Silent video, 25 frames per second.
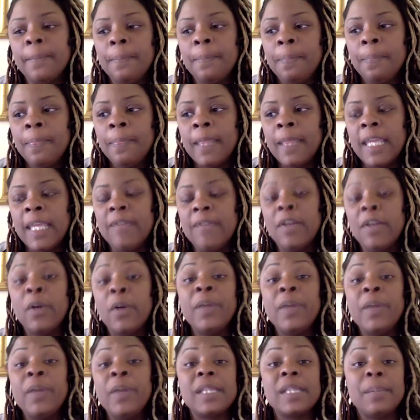even though he
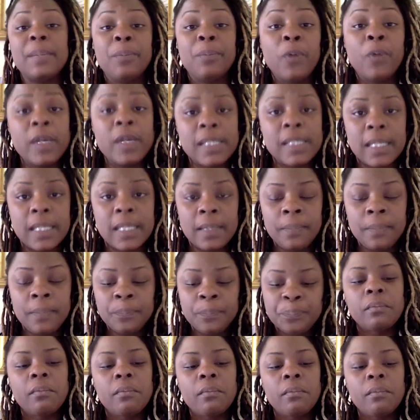was in prison
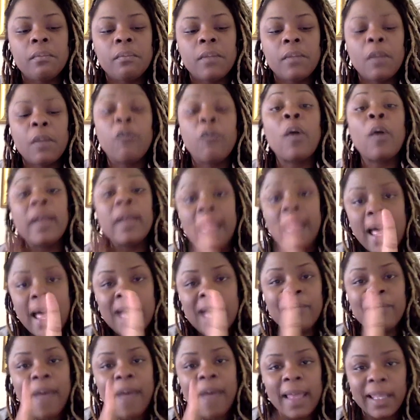for a
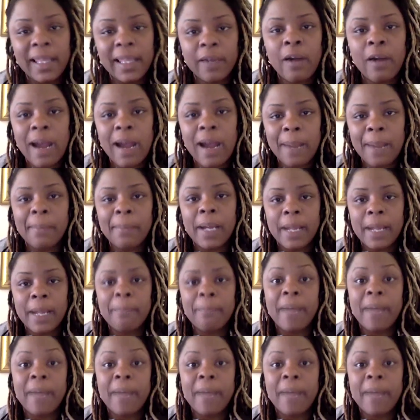non-violent crime, by the